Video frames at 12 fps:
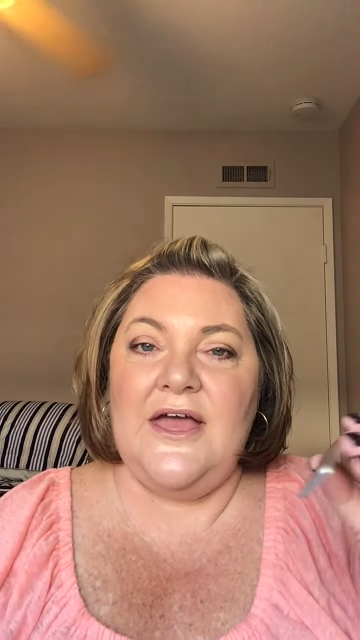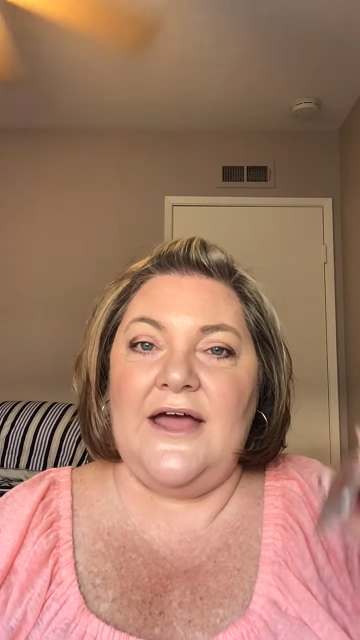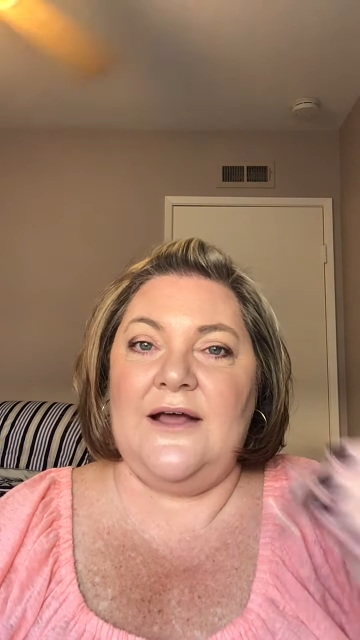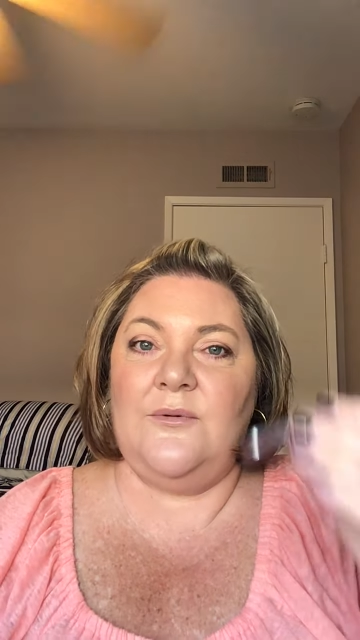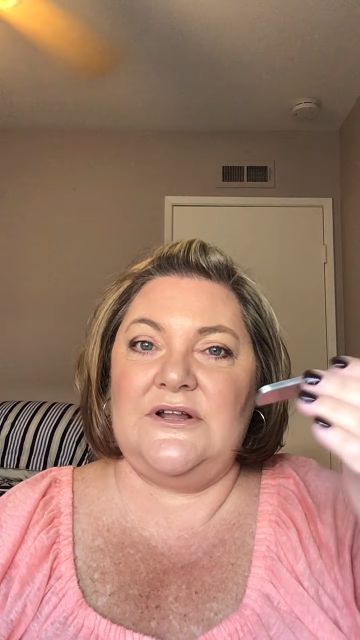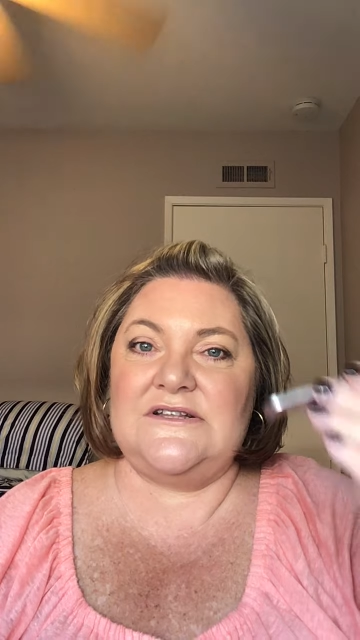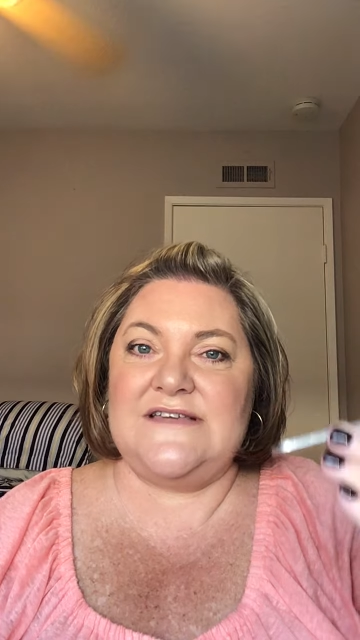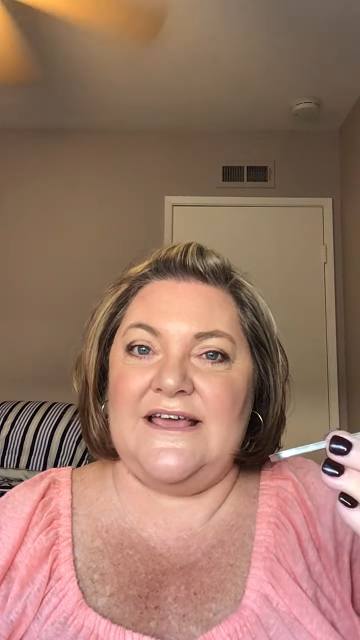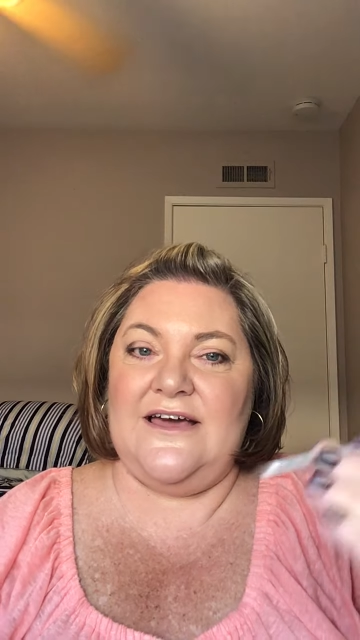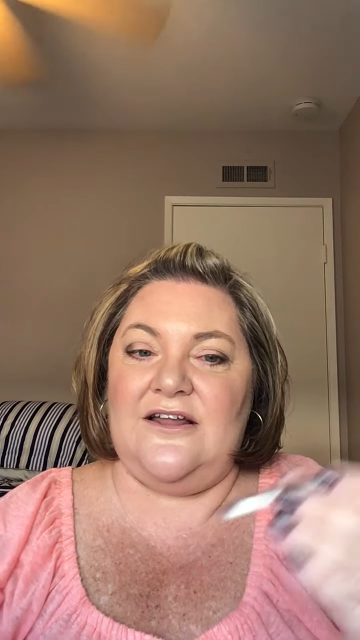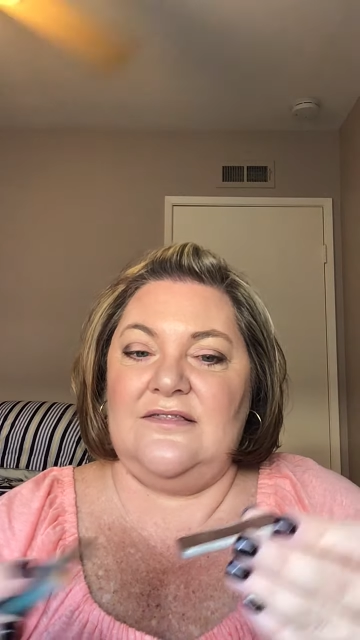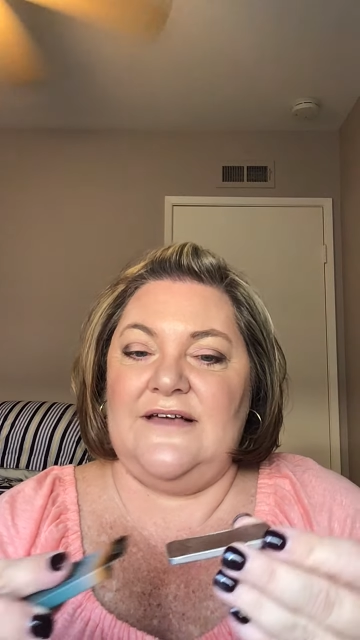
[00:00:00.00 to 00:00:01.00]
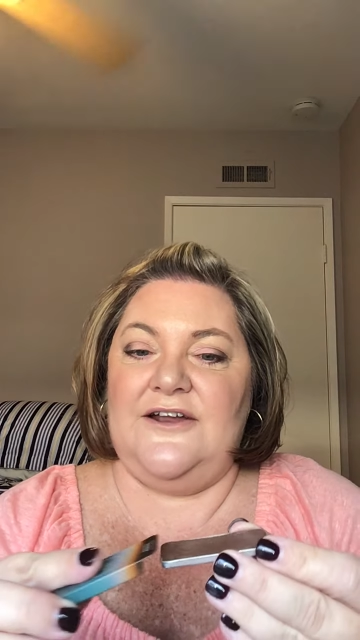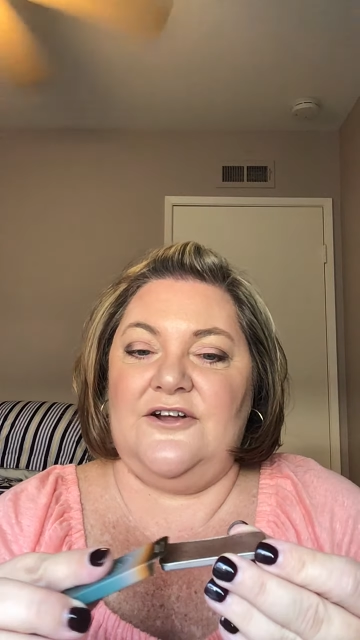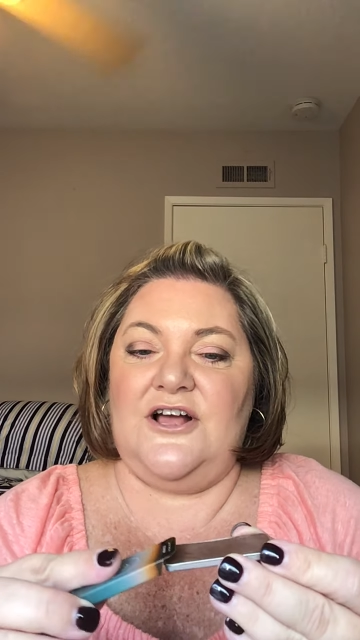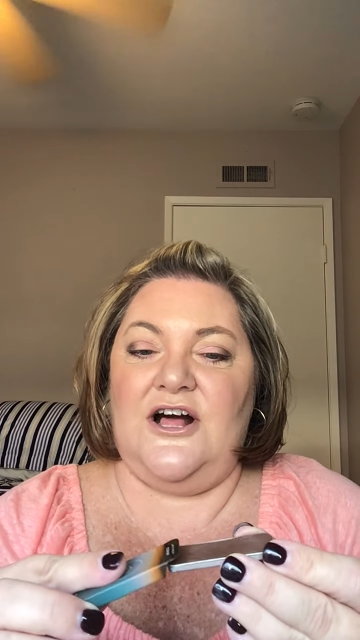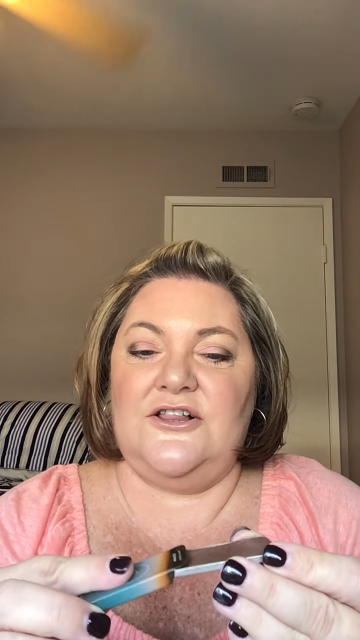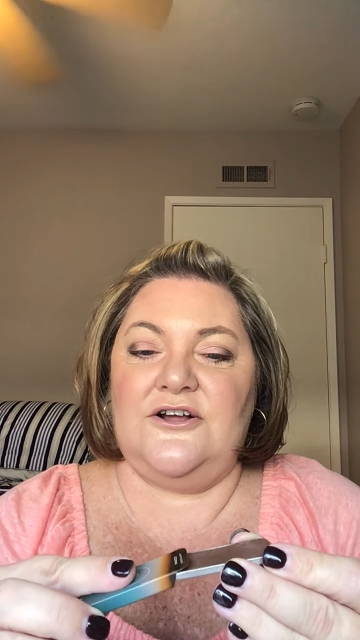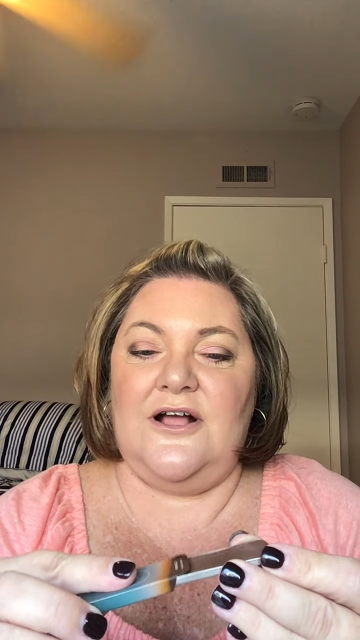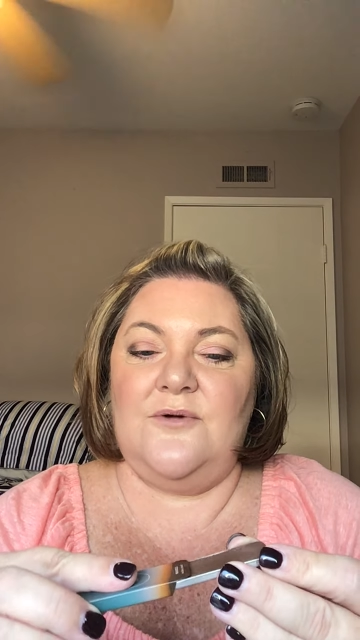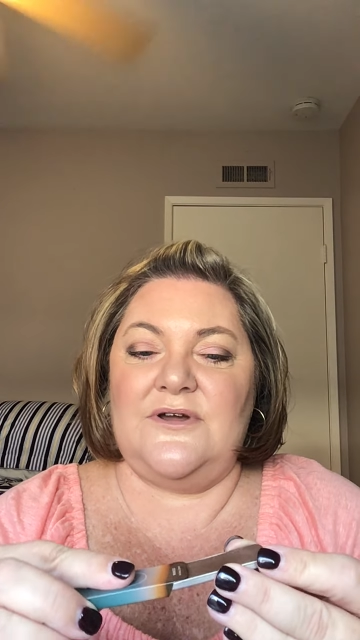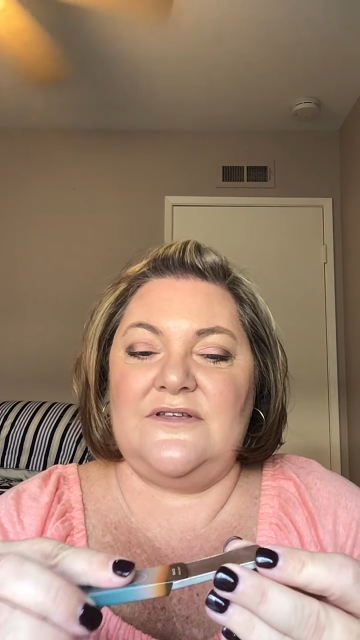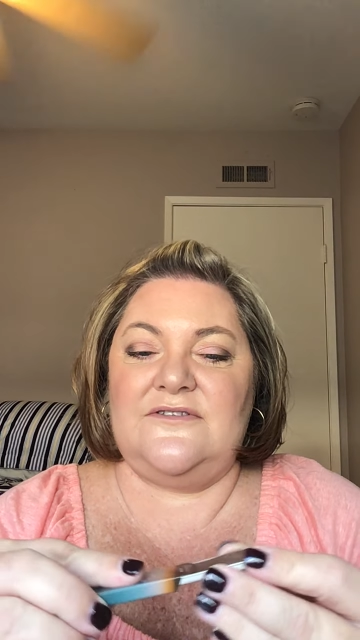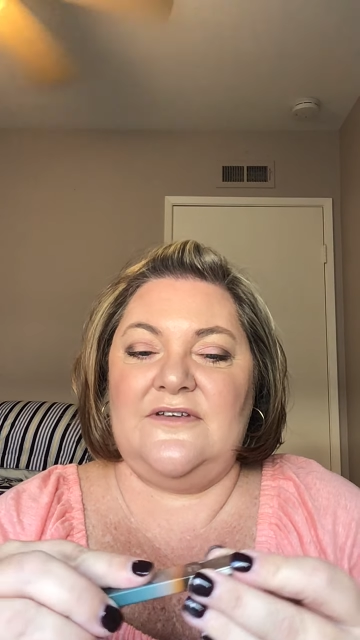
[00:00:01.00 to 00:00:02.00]
and I want to take out a lighter color, I
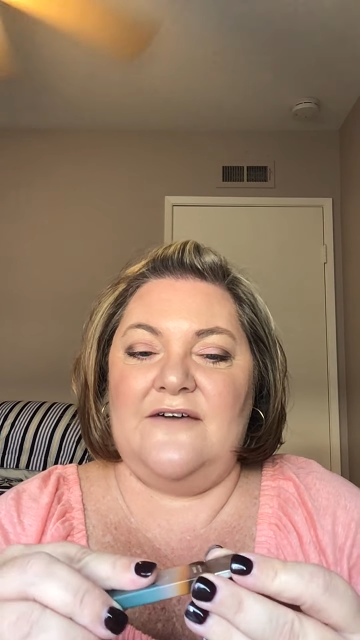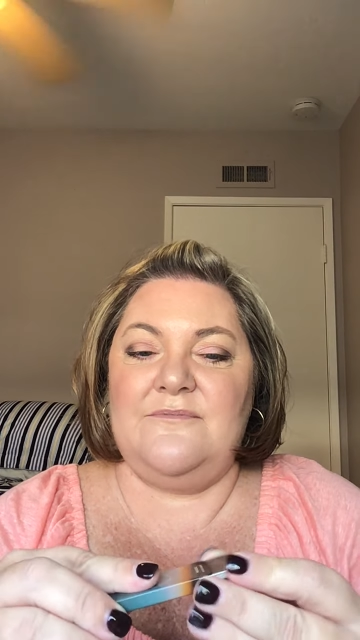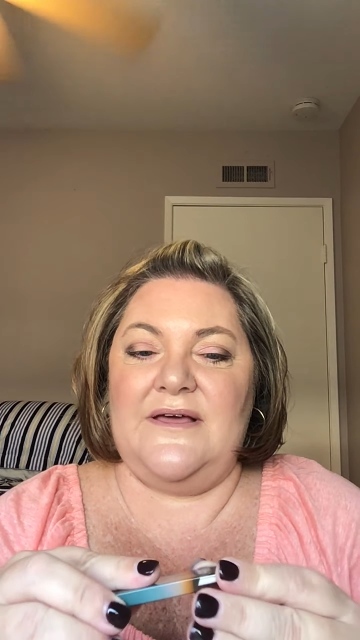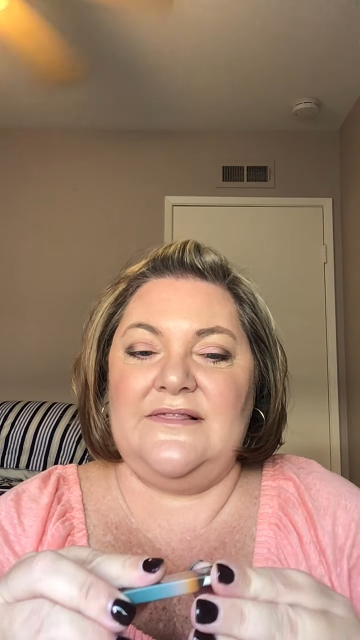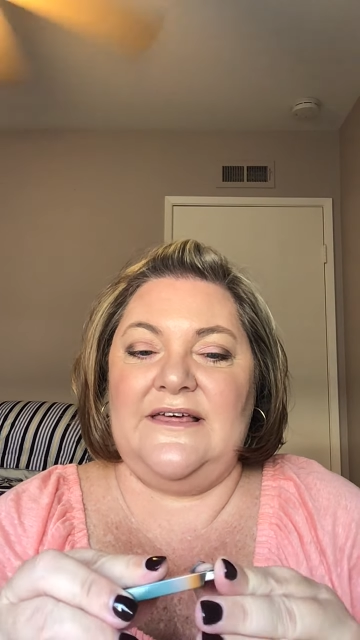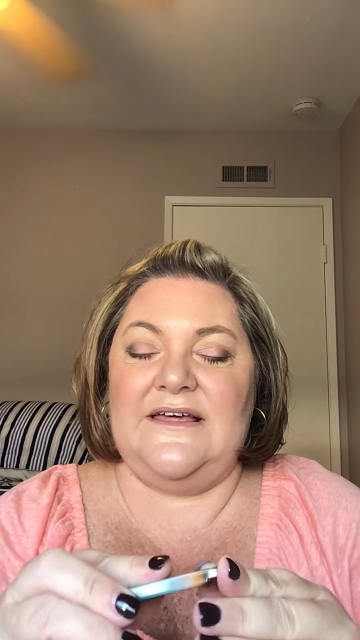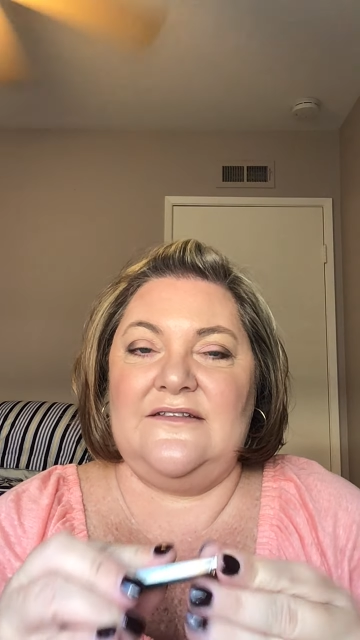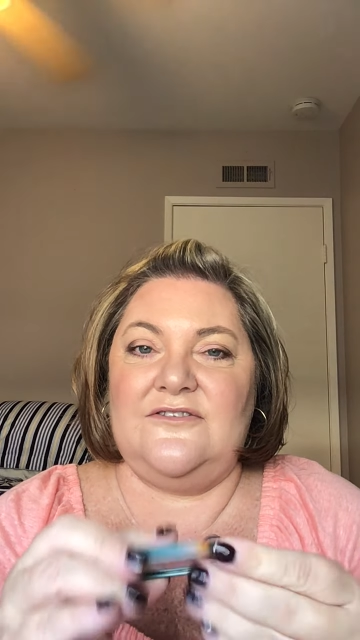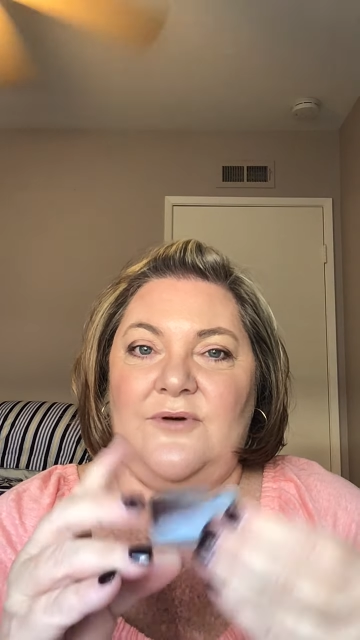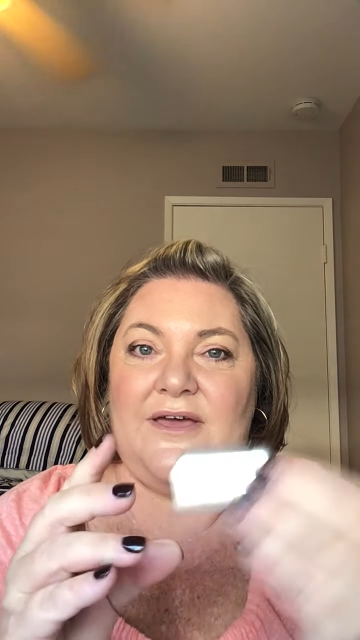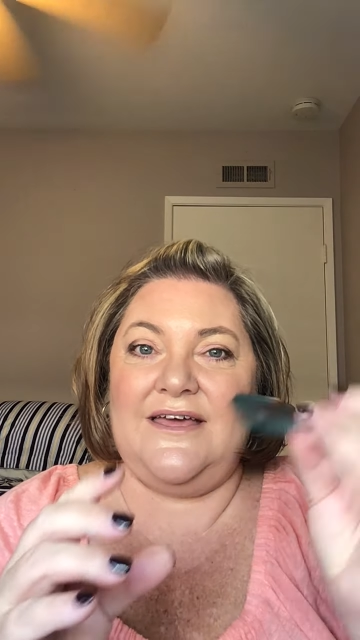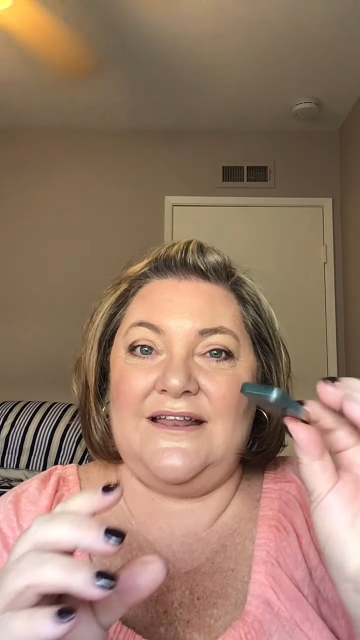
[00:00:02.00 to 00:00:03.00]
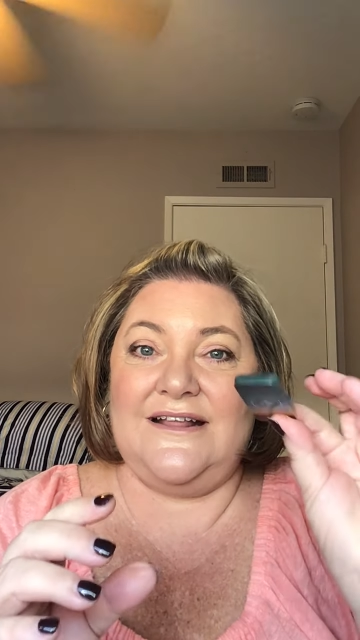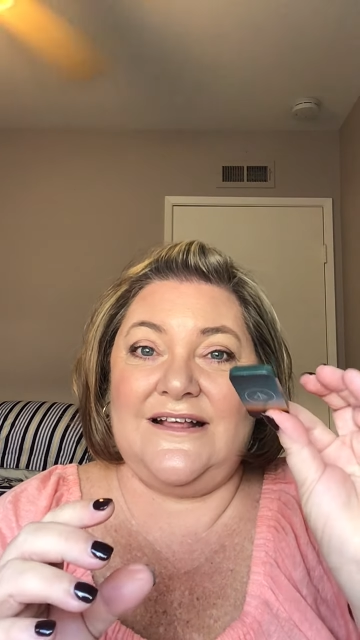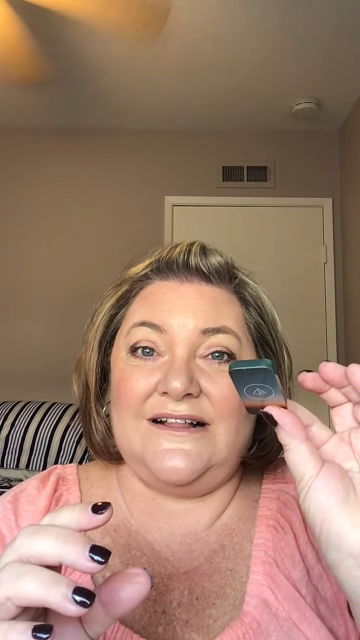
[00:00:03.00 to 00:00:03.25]
want to still have my lid so I can